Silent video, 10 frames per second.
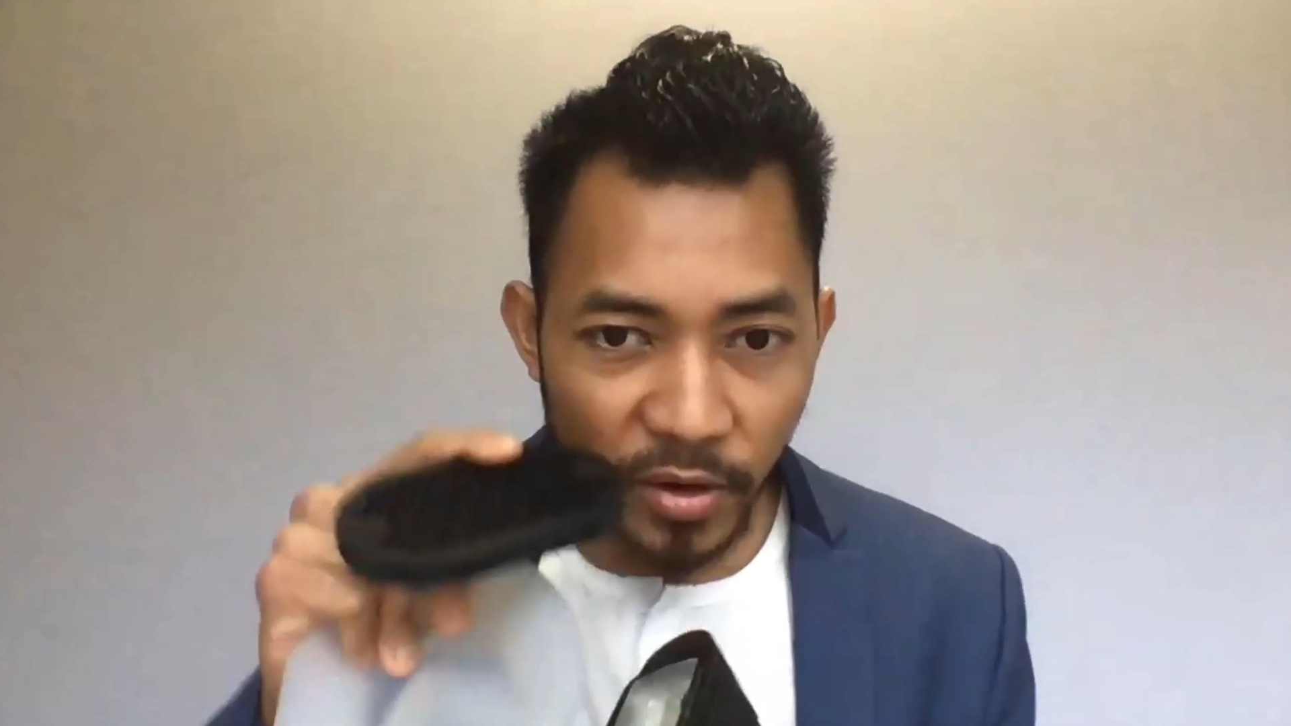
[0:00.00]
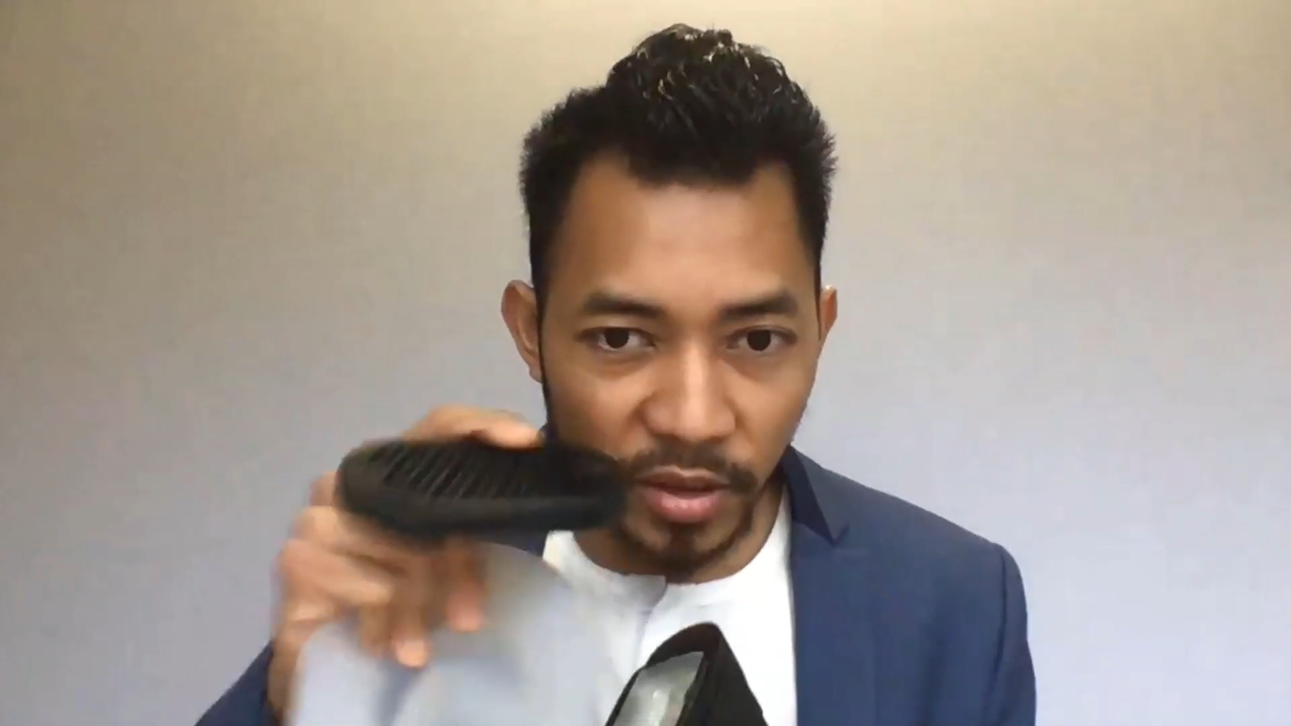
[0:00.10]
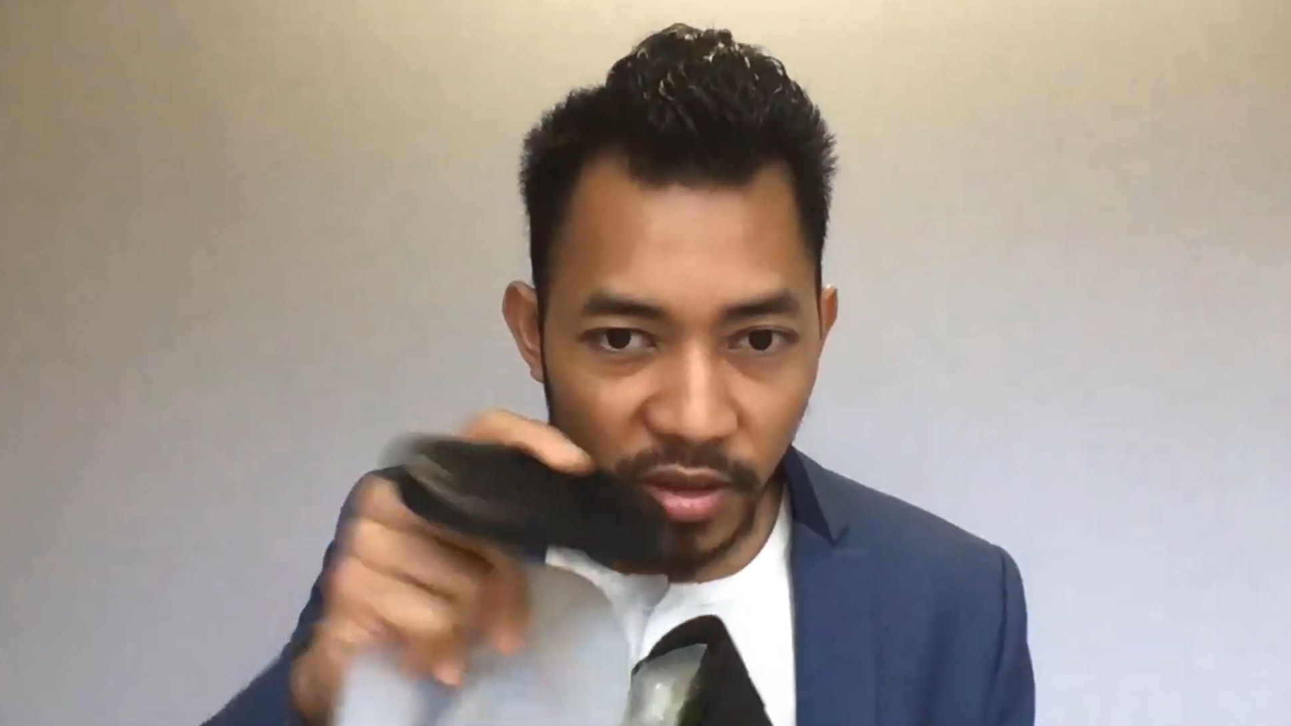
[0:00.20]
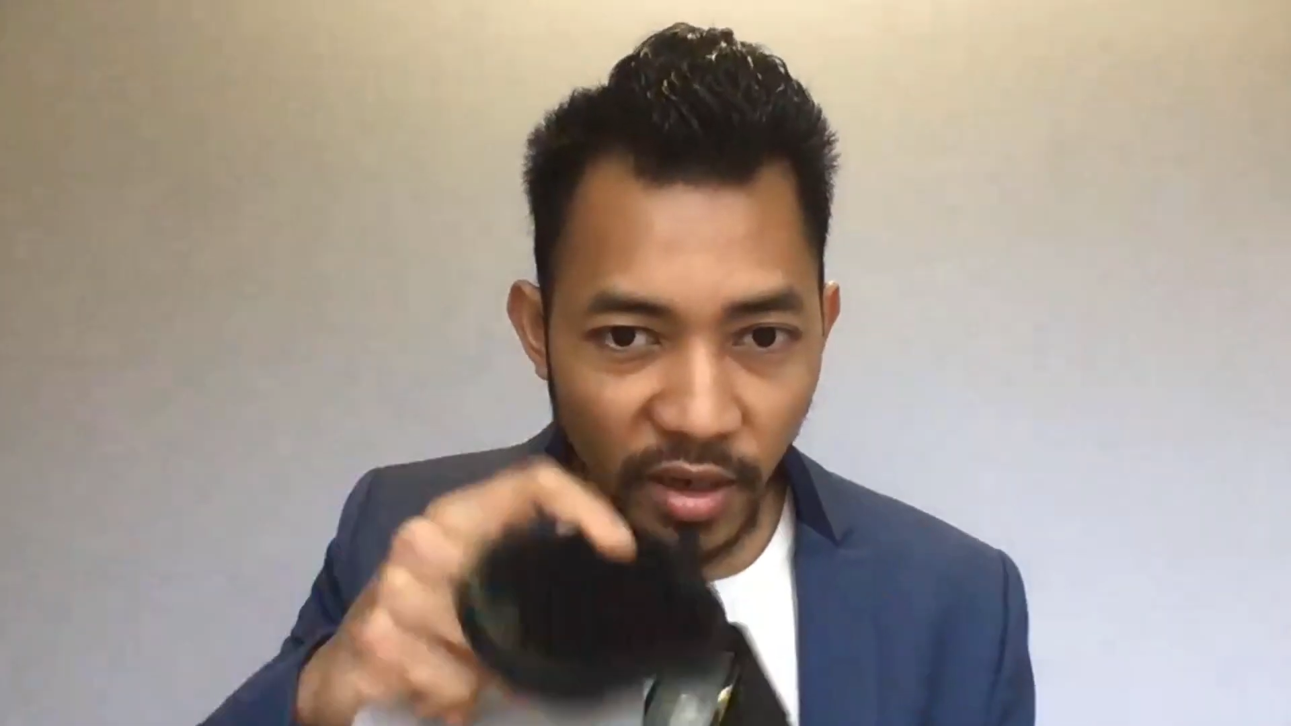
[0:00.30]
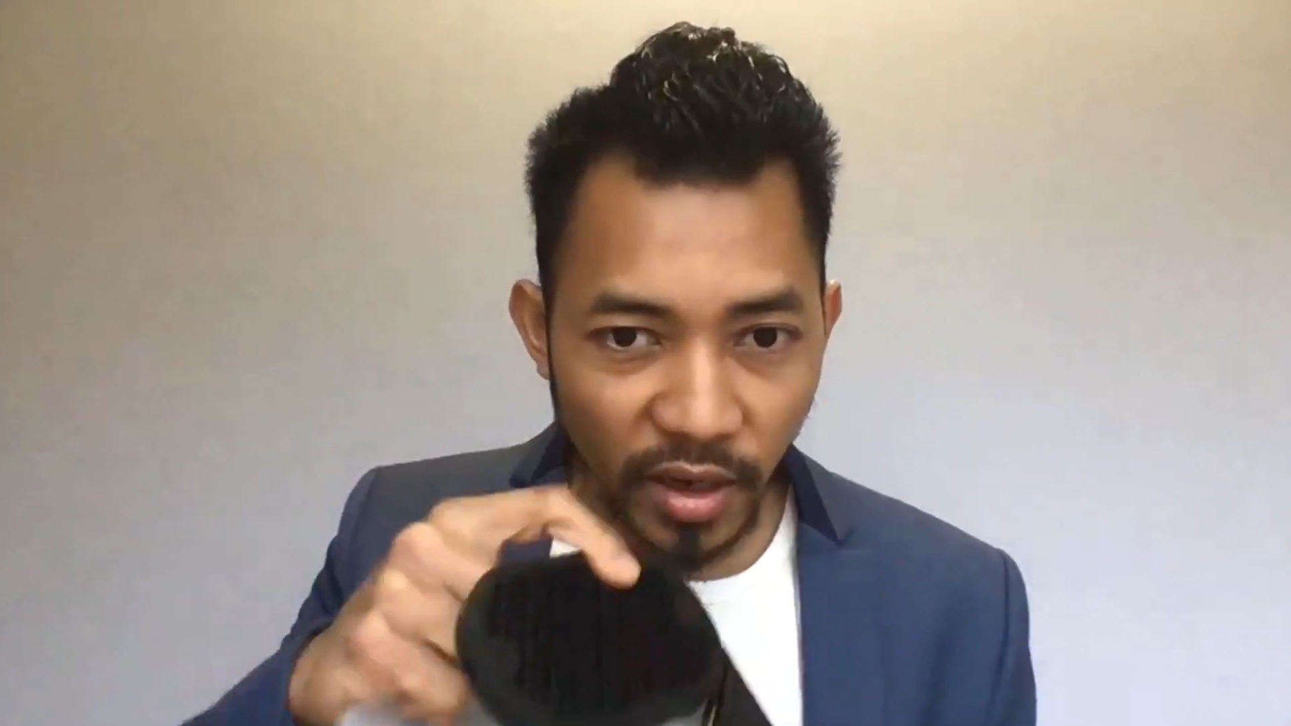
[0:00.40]

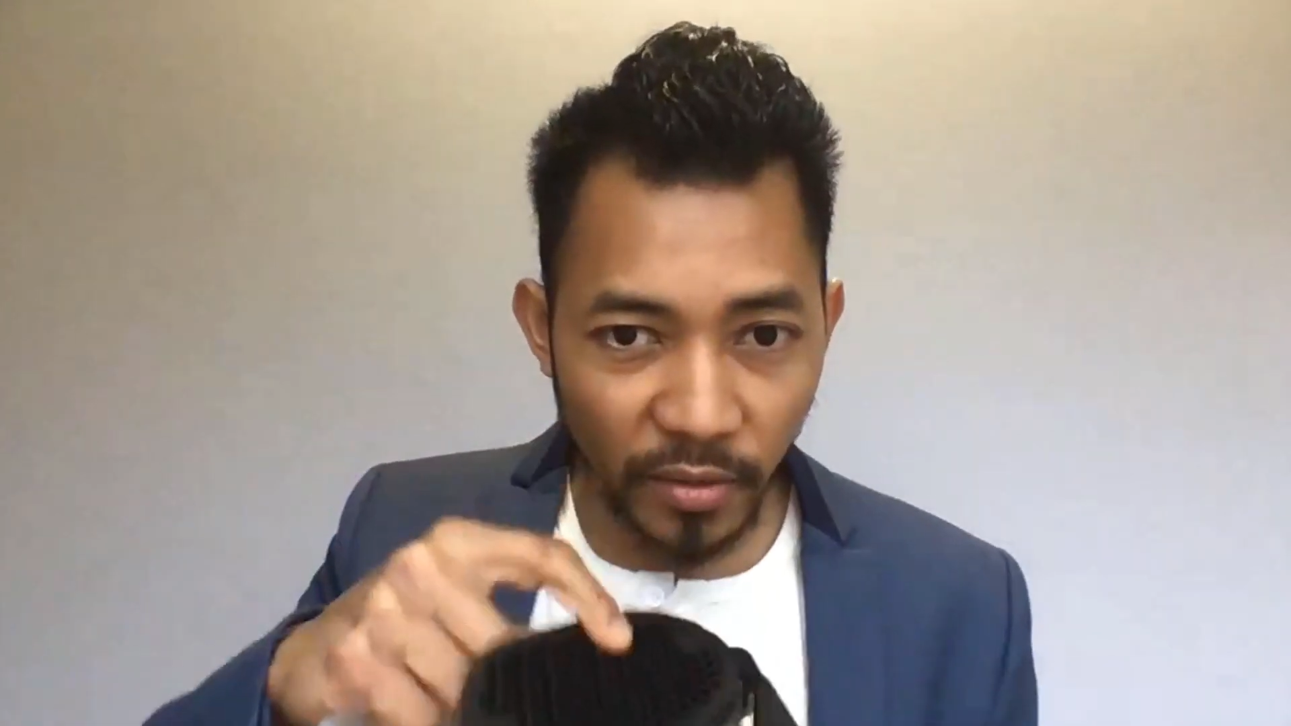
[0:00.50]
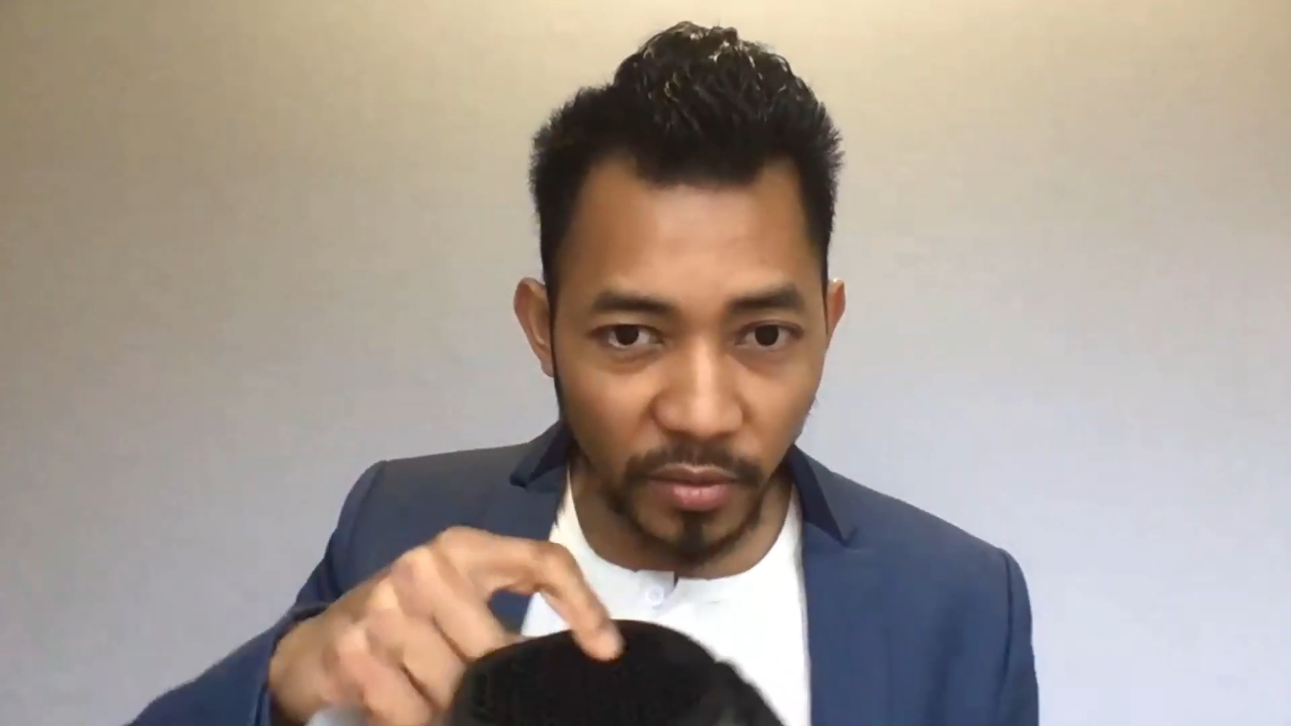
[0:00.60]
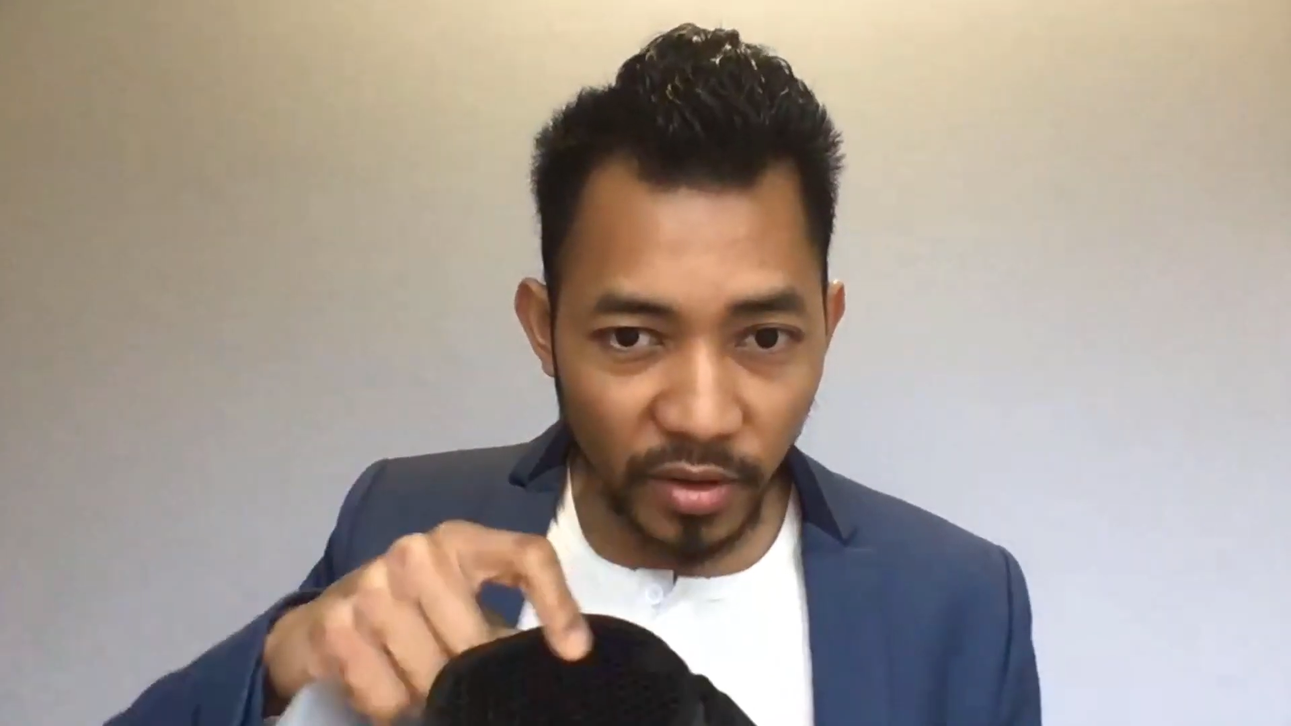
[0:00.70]
grid that I